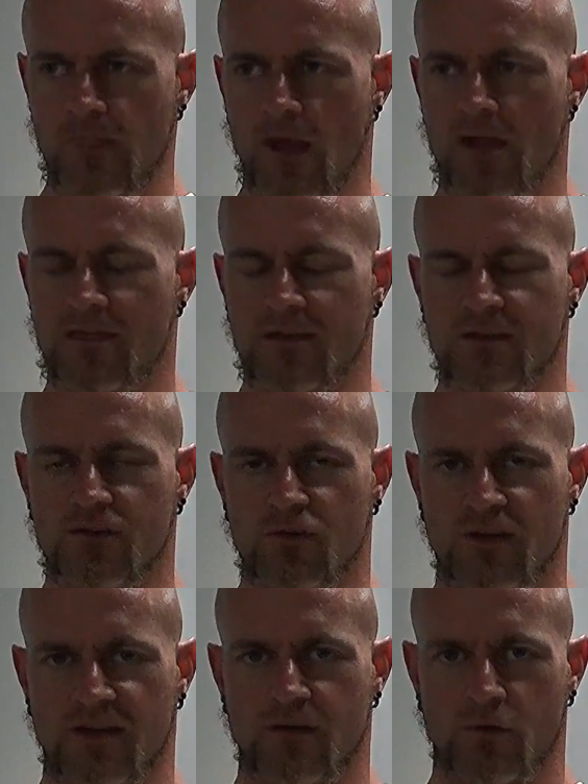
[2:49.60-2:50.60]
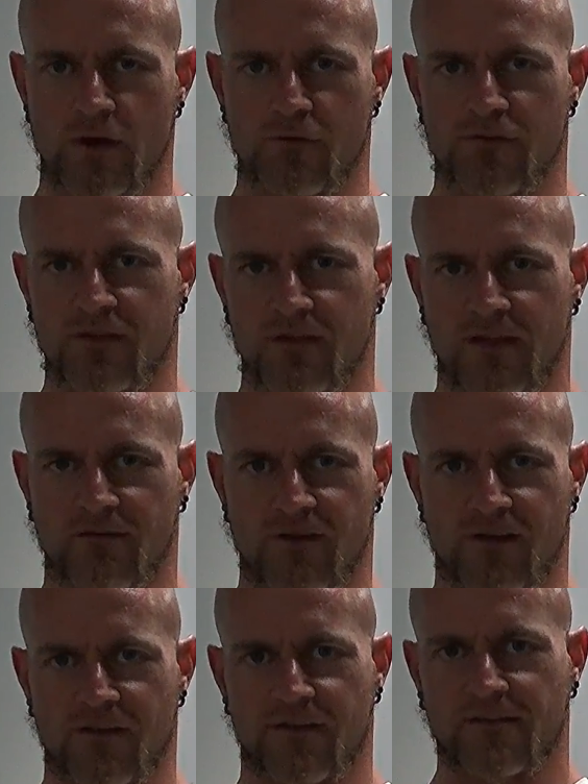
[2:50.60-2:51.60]
think you can get away with it like
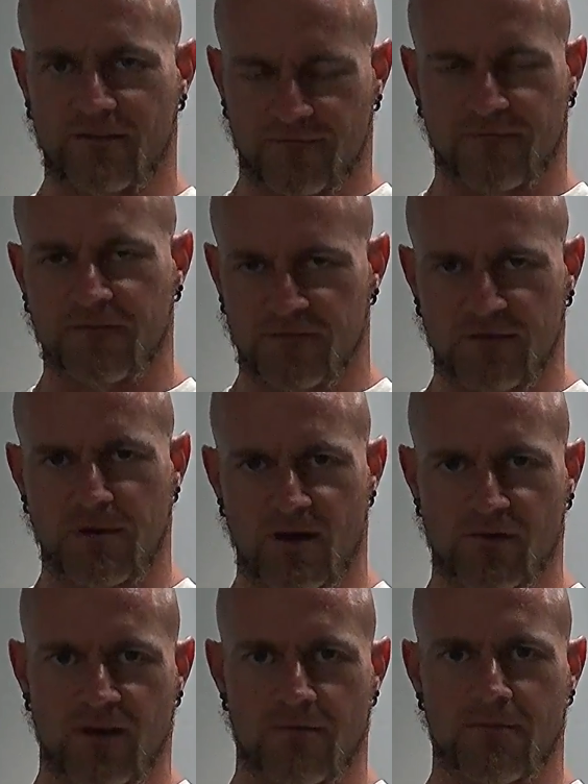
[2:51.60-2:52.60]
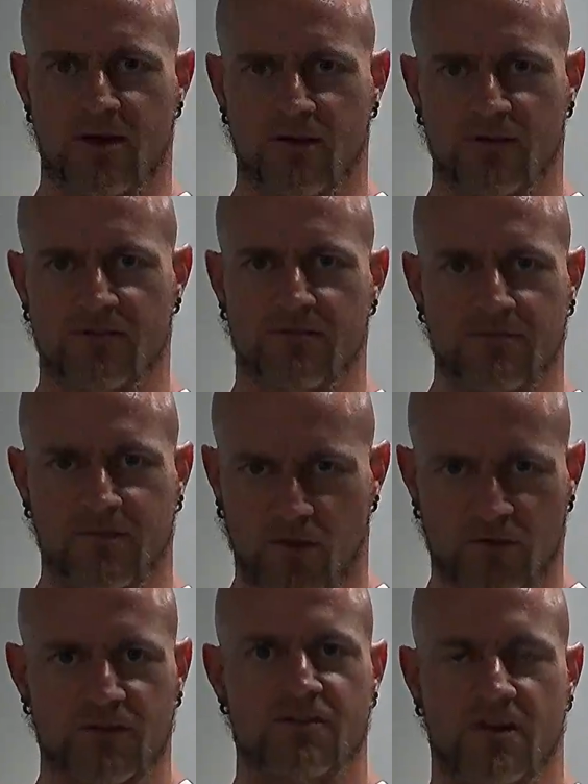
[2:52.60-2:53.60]
around like the 50-pound dumbbells.
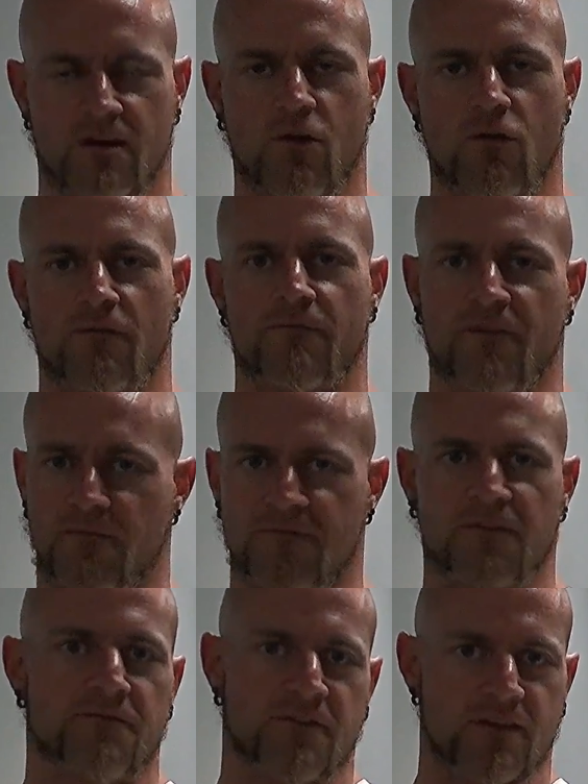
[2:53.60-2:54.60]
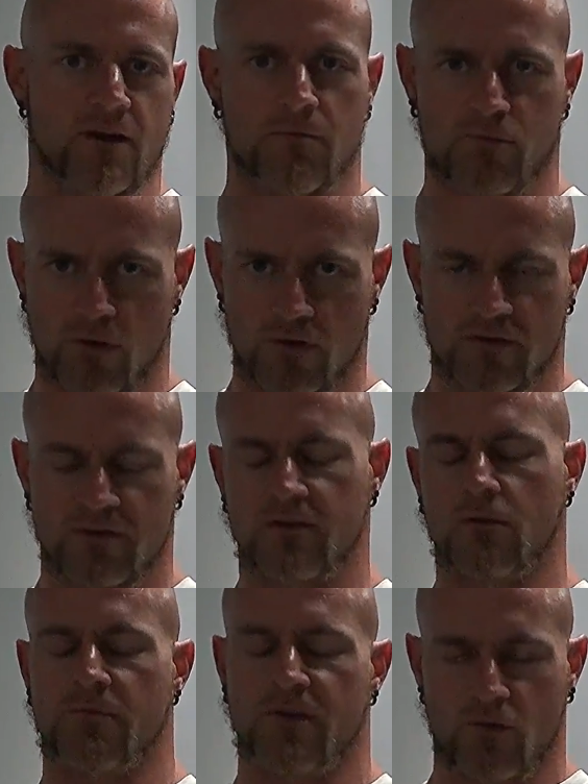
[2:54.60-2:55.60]
You start going from 50 upwards,
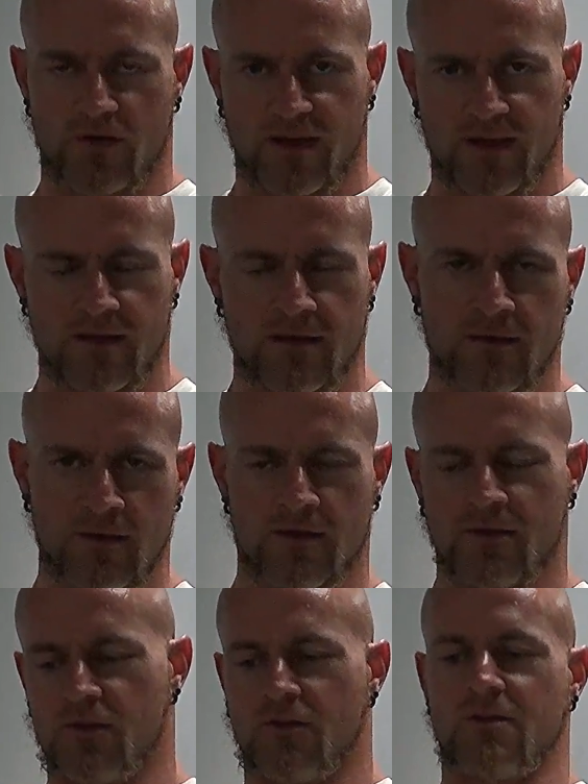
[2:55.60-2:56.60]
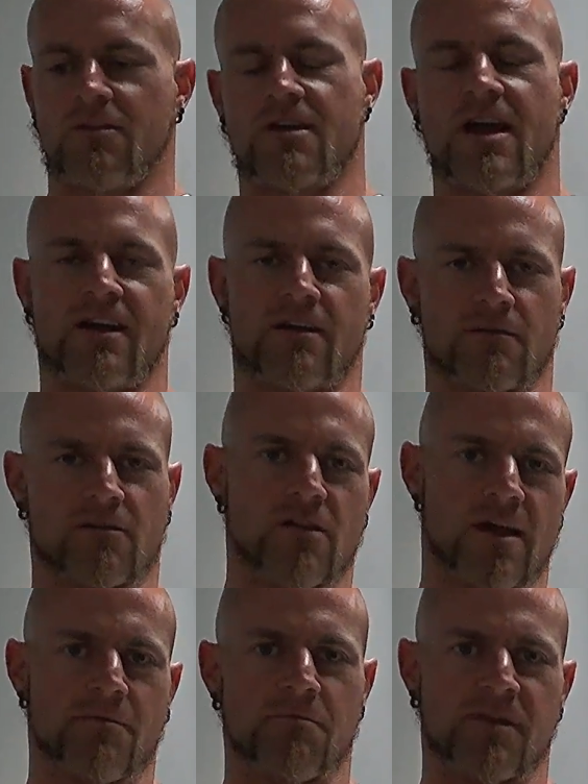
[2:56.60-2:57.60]
you'll be okay. You can kind of
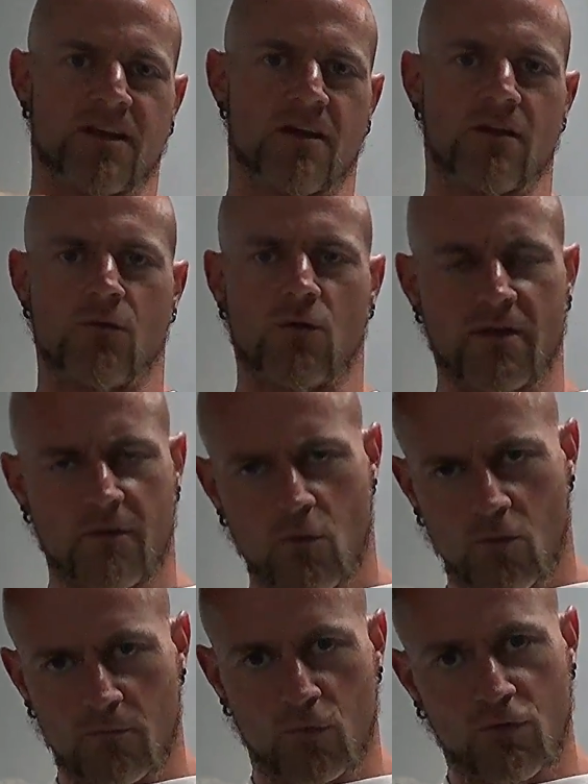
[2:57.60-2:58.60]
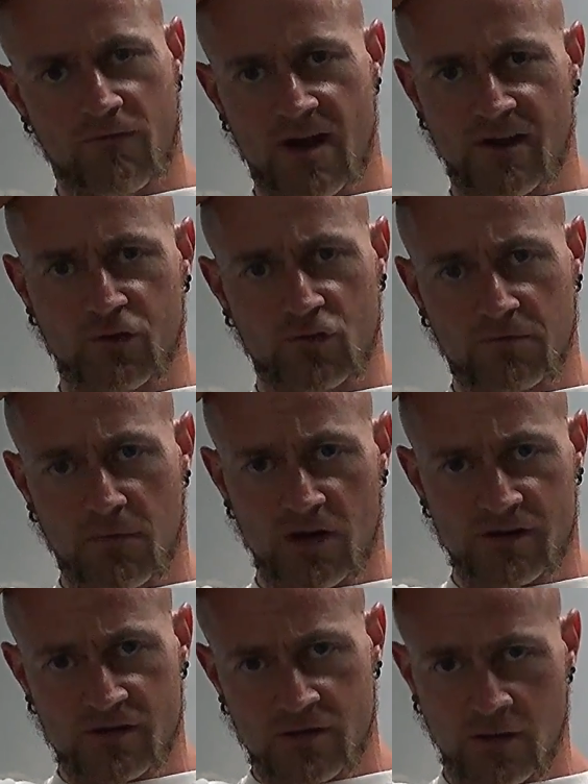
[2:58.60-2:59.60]
clamp them together where they won't move on you as
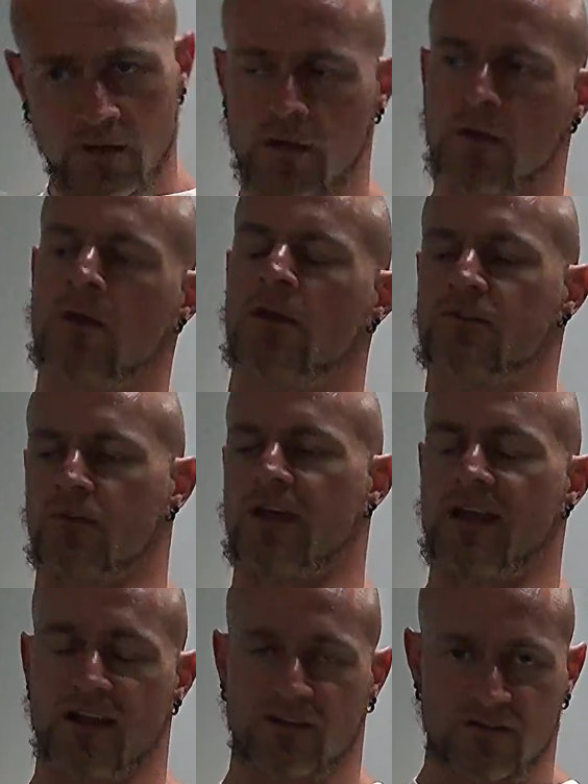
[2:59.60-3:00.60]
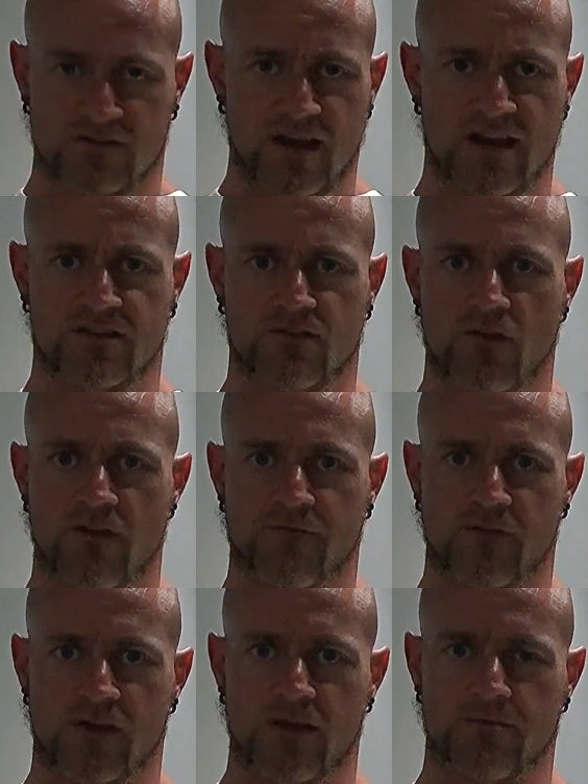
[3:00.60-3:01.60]
much. So that exercise is great
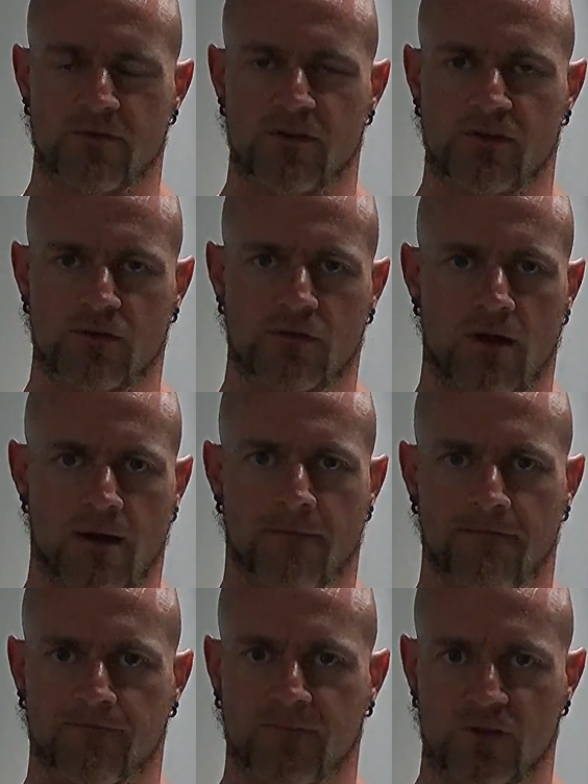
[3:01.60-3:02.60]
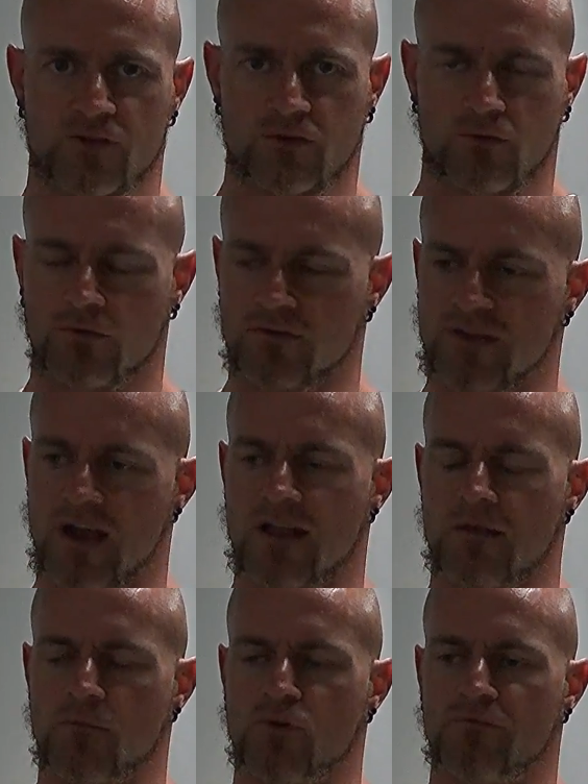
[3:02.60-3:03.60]
for keeping your shoulders out of
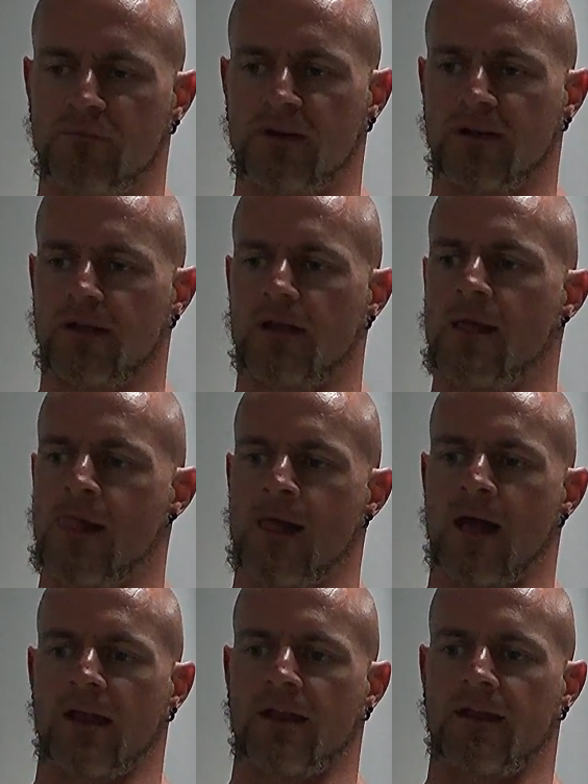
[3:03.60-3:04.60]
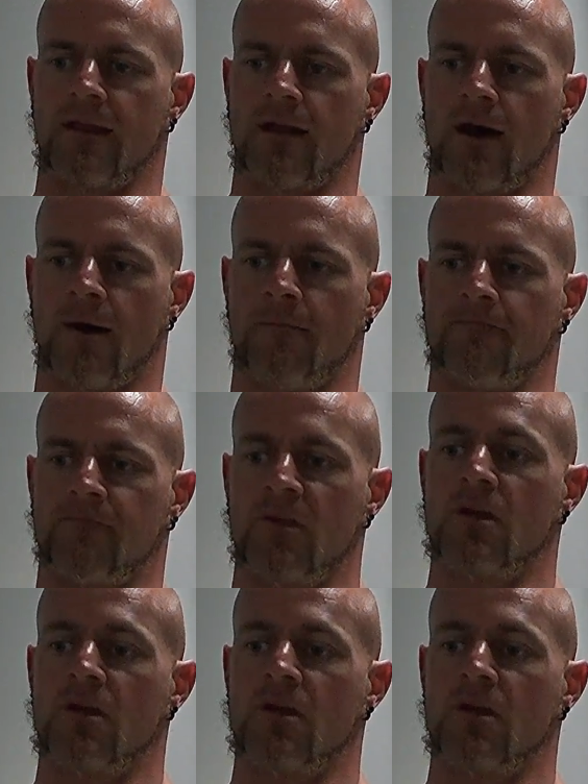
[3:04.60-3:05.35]
the movement. And then